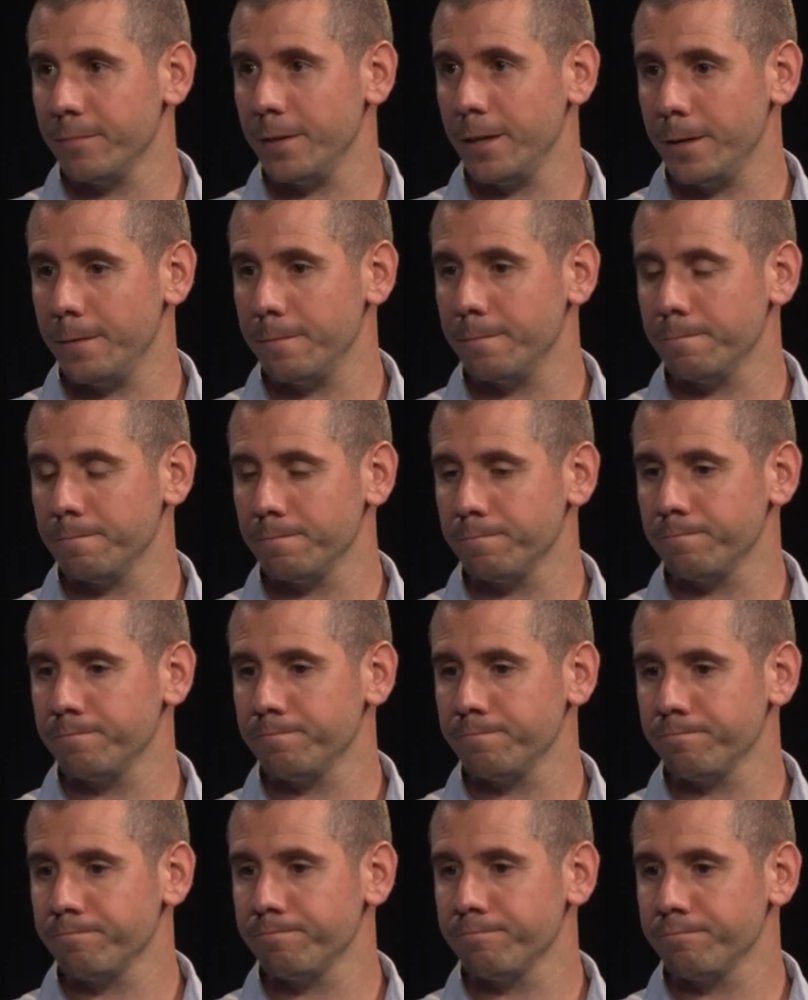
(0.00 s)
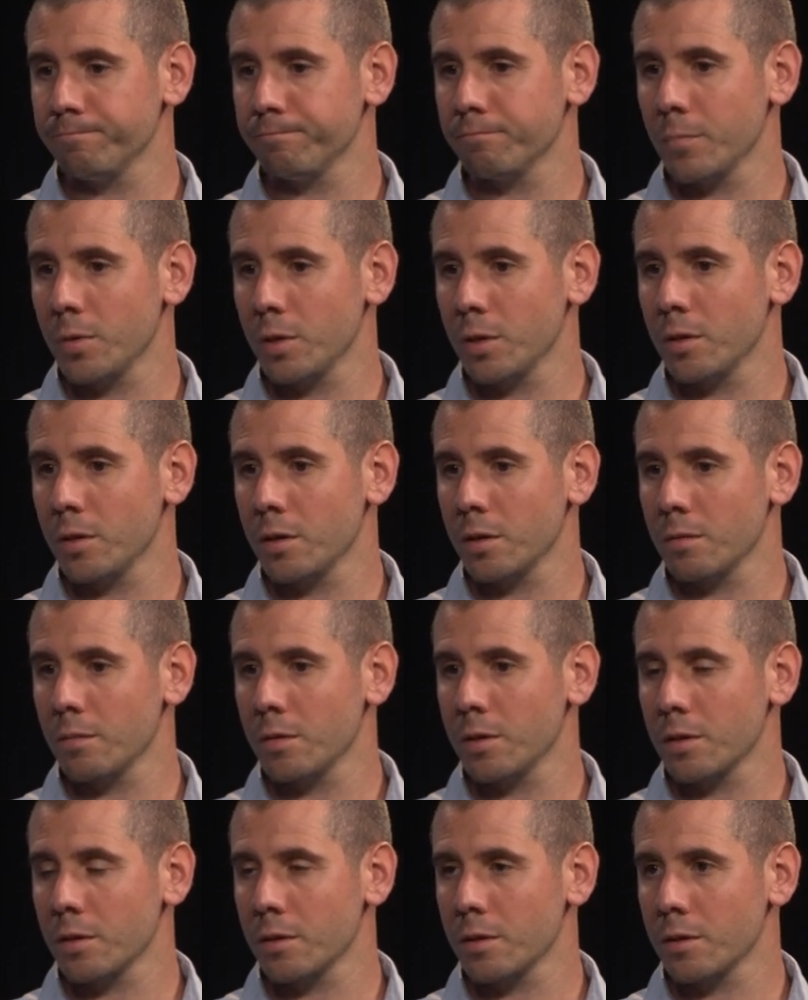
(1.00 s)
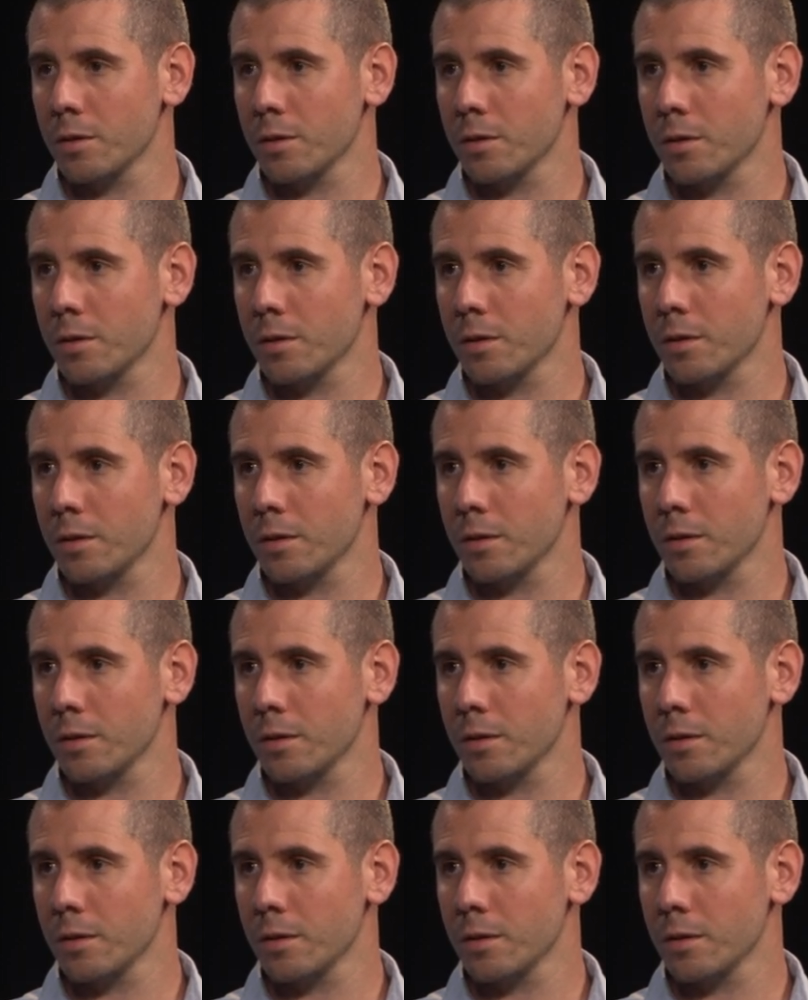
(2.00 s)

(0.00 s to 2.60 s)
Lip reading: Sure. What aspects do you love